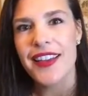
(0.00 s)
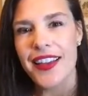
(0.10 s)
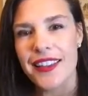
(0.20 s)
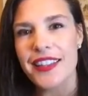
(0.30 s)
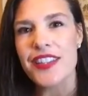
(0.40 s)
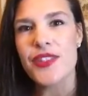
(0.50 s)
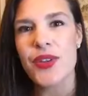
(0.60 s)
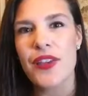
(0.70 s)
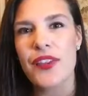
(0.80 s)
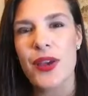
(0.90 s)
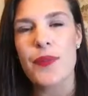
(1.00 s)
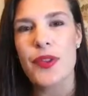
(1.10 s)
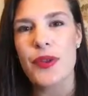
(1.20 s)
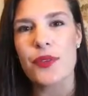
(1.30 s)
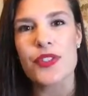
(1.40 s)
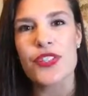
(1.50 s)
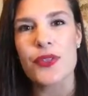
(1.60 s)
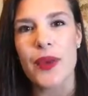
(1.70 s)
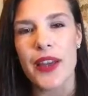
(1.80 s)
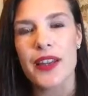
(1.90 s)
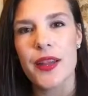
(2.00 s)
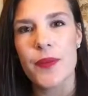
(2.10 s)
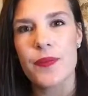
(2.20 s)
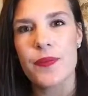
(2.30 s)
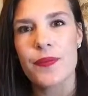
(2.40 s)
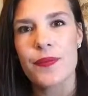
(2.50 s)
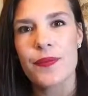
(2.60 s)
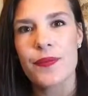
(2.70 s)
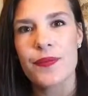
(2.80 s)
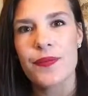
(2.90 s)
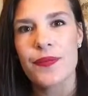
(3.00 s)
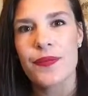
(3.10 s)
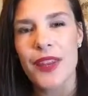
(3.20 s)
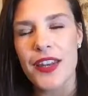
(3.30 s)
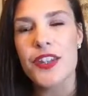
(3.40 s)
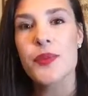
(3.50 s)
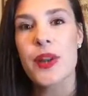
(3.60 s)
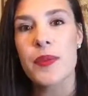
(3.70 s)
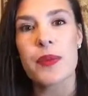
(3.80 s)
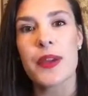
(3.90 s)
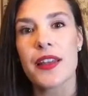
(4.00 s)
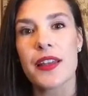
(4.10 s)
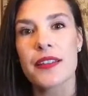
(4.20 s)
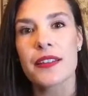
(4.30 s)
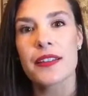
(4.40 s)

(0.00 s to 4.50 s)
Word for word: unless you have the company culture to back it up. And here's what I mean by that.